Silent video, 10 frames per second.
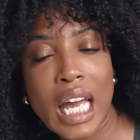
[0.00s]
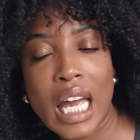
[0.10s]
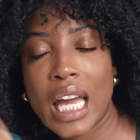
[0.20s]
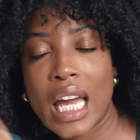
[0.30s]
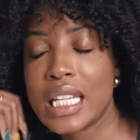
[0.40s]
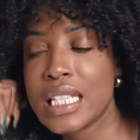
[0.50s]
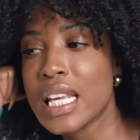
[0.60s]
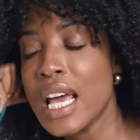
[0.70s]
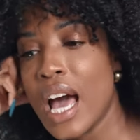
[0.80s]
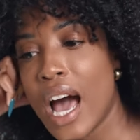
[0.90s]
And
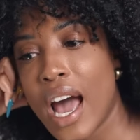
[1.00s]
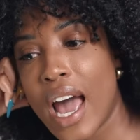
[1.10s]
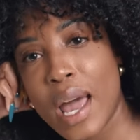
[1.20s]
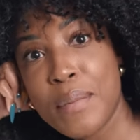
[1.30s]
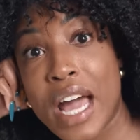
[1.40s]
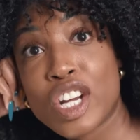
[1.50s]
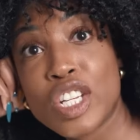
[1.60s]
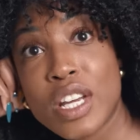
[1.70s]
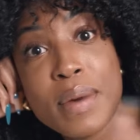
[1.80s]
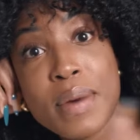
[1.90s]
I am
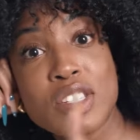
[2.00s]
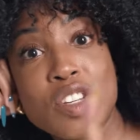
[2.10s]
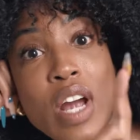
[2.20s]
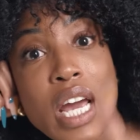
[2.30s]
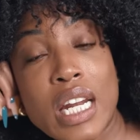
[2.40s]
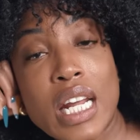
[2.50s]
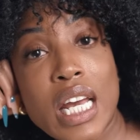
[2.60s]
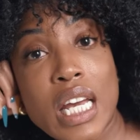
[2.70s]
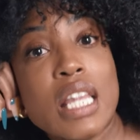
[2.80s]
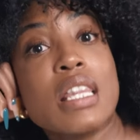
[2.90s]
actually about to start
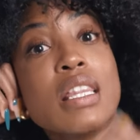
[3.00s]
editing